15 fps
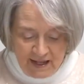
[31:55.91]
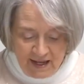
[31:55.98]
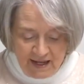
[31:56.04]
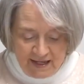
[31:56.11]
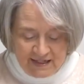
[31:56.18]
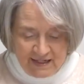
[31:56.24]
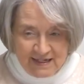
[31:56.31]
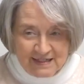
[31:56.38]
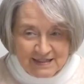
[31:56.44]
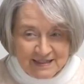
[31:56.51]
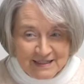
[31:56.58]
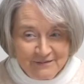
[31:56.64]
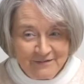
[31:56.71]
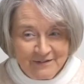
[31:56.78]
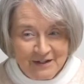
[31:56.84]
And it is
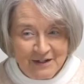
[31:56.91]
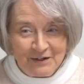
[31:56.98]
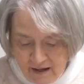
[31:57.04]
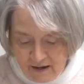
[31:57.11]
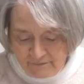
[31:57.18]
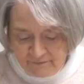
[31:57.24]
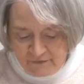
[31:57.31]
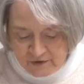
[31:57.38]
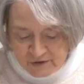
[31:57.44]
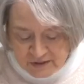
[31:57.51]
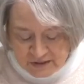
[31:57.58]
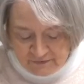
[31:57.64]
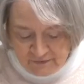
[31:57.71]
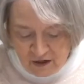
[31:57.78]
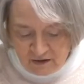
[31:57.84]
difficult. First
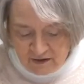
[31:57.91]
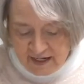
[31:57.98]
of all,